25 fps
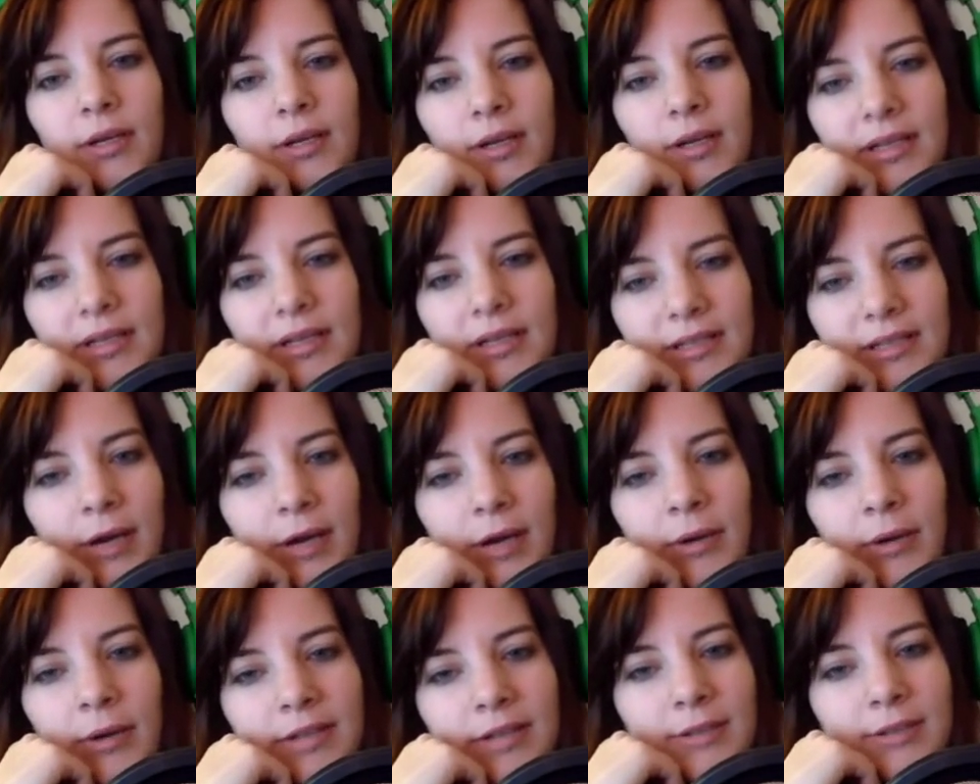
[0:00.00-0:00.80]
It's like,
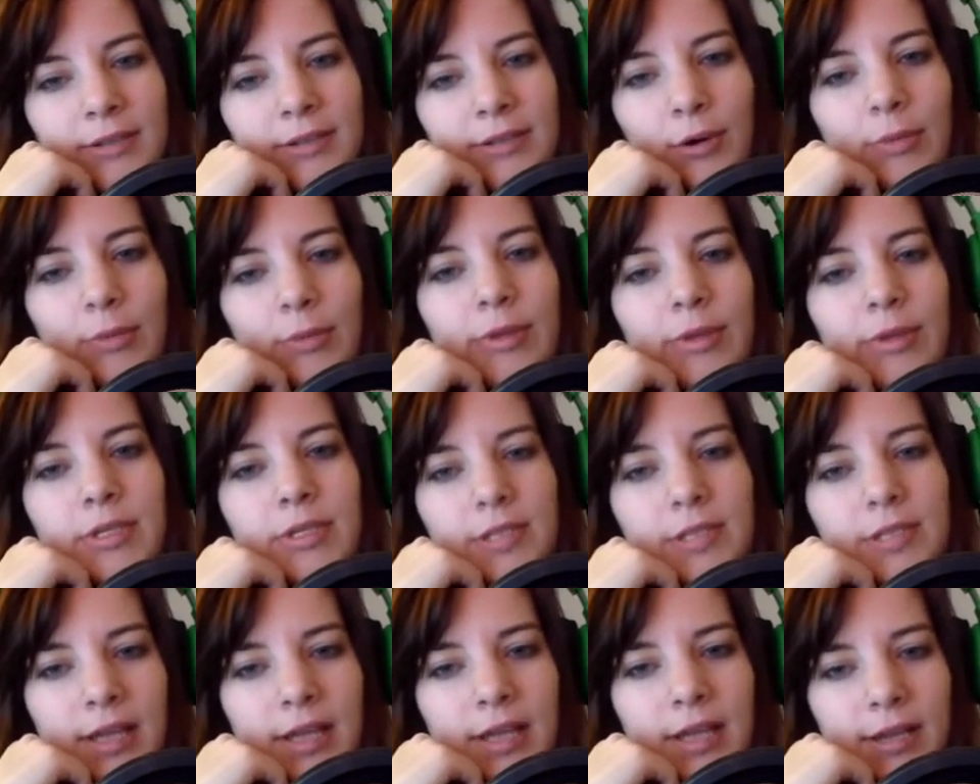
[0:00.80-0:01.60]
oh, here's a whole bunch
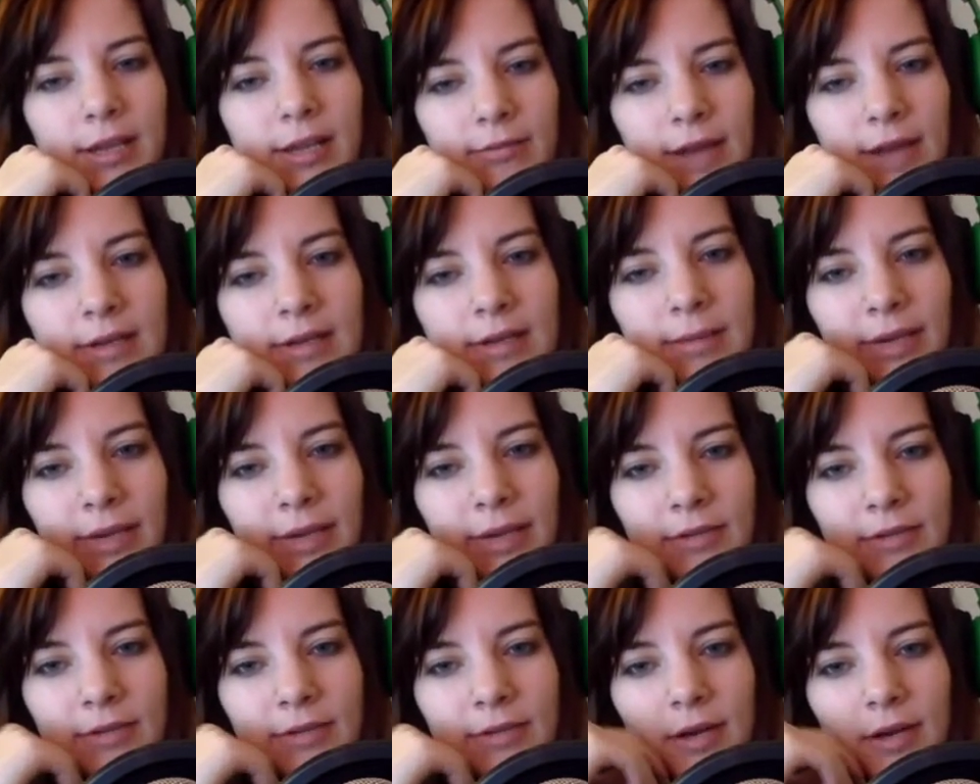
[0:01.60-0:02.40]
of like random
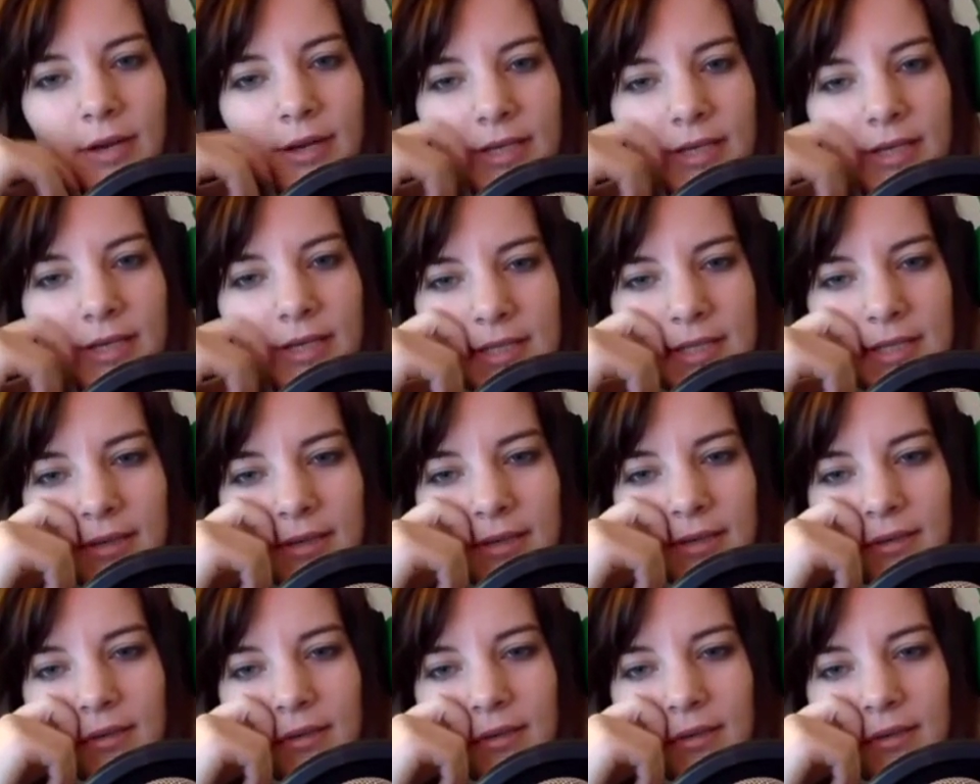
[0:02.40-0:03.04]
electronics that